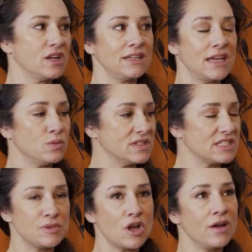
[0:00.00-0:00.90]
and gain
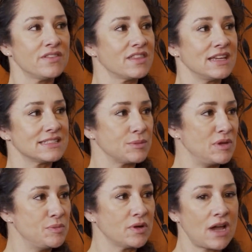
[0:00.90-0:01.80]
wisdom and all the things, like
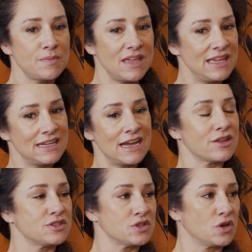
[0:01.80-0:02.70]
people come in and out
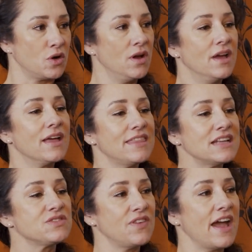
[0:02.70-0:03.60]
of the circle.
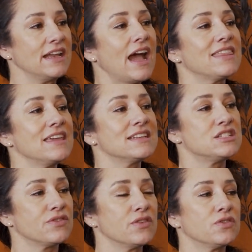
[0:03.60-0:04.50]
That's fine. I think it's
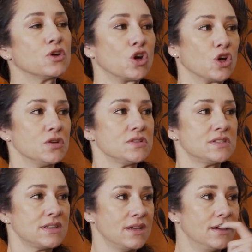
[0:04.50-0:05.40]
different for
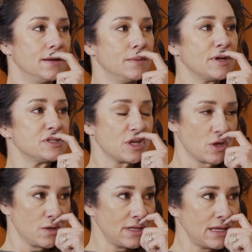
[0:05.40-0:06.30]
girls,
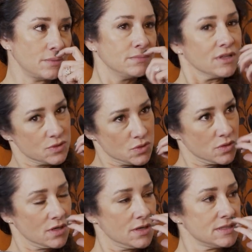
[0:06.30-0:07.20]
particularly middle
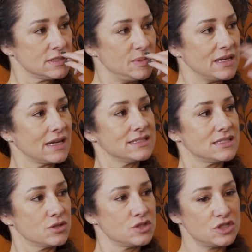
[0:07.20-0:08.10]
school girls, because
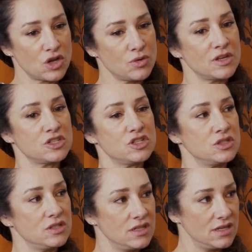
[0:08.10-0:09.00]
there's so much
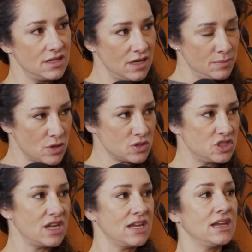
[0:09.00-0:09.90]

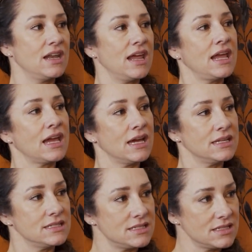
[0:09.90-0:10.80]
emotion
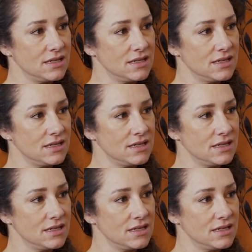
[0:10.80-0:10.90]
and